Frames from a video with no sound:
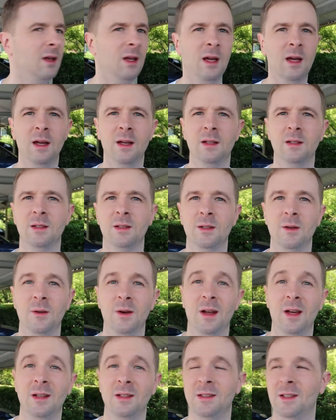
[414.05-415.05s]
yeah, it's so
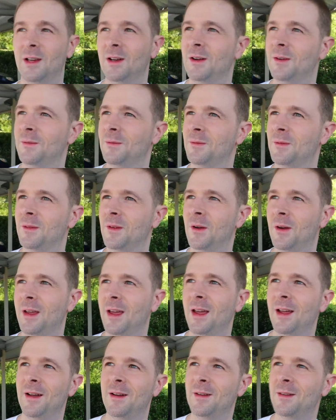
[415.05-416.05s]
nice out.
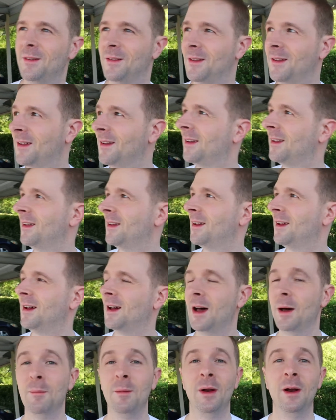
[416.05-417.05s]
Okay,
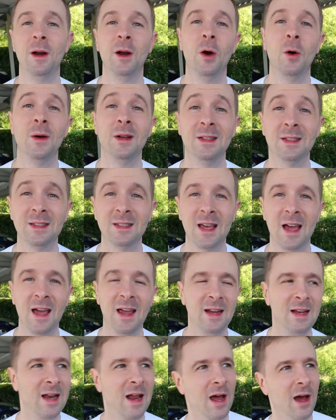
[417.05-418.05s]
I'm gonna go
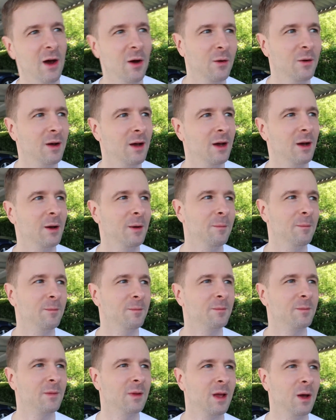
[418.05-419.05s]
inside now. Um,
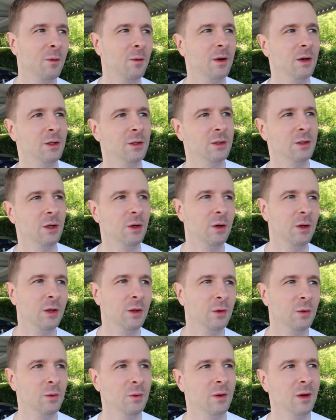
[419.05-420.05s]
I want to show
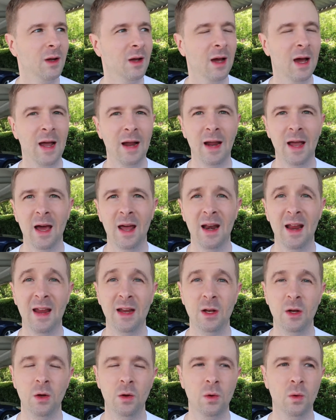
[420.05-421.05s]
you. I got a
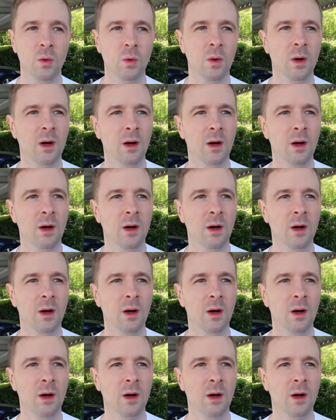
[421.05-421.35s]
new